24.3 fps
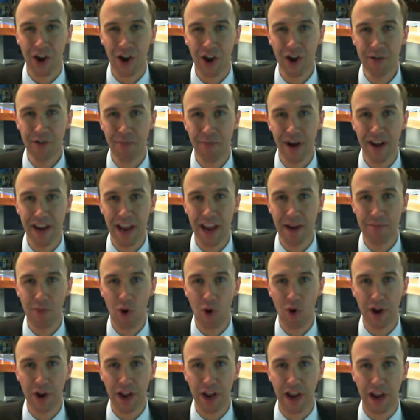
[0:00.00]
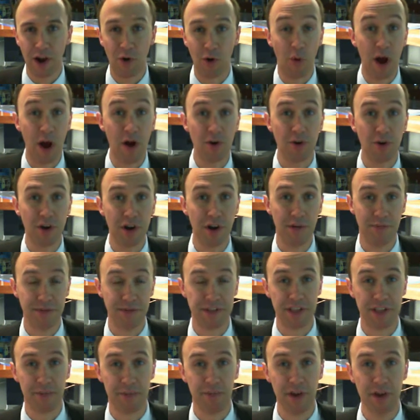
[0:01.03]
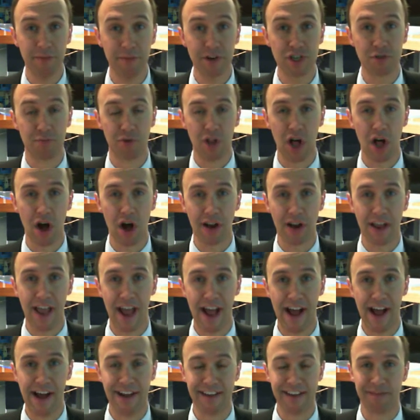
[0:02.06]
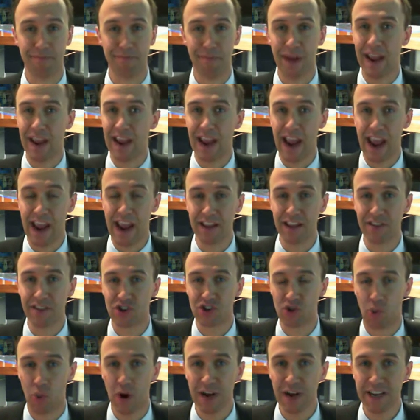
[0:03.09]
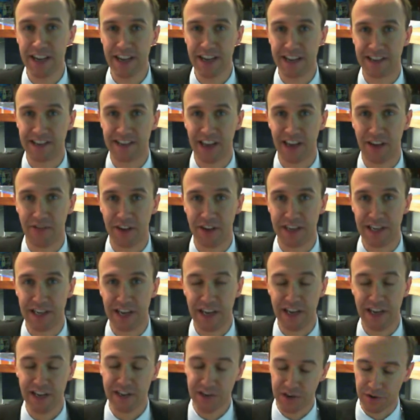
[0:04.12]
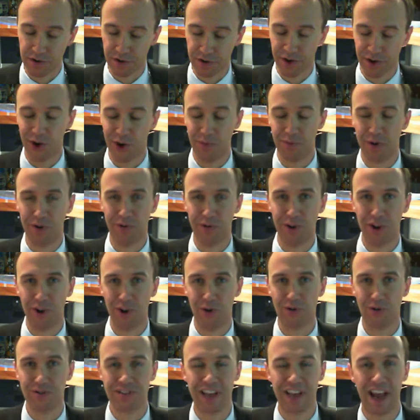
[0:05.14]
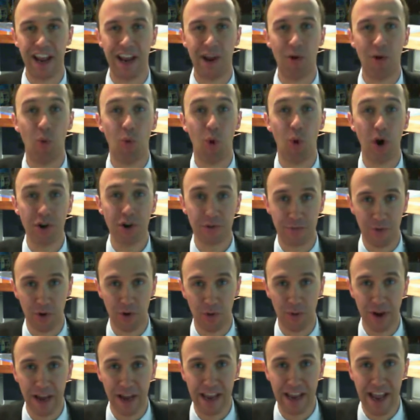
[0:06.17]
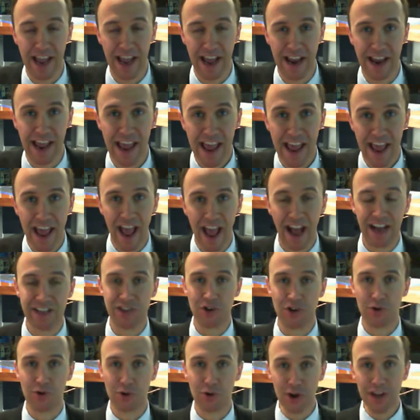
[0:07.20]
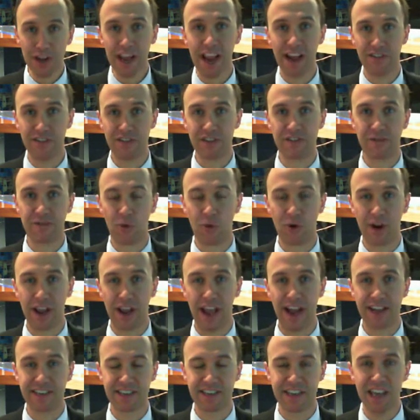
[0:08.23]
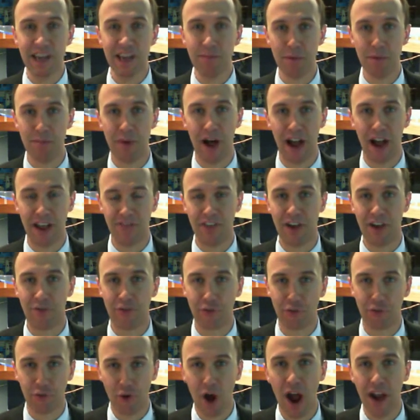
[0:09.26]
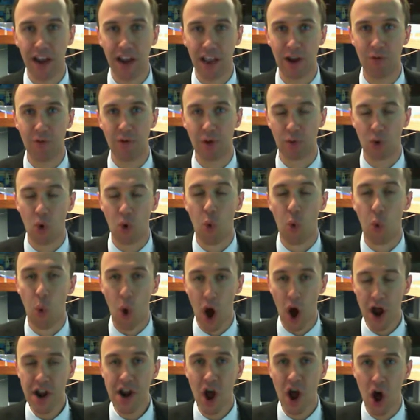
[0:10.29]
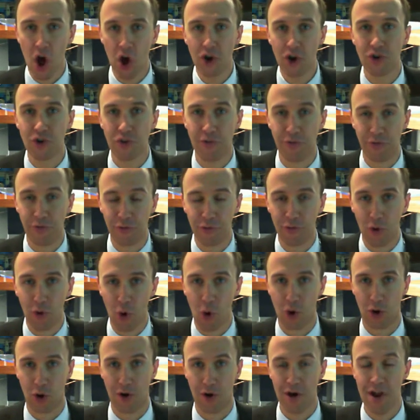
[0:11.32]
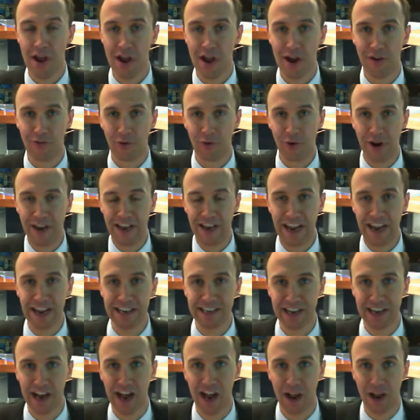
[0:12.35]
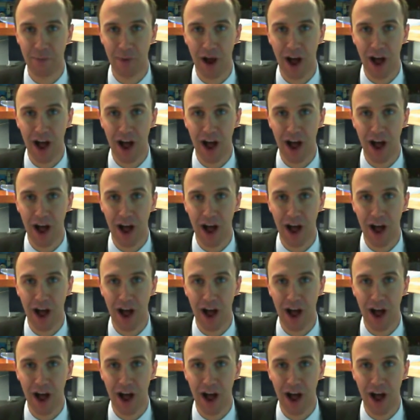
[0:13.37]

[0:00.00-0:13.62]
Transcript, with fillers: Good Monday morning! Welcome to the Beamish Blogcast, May 8th, 2017. Certainly hope you and yours had a wonderful weekend. As you're looking at this forecast, keep in mind that Friday we were 104 for a daytime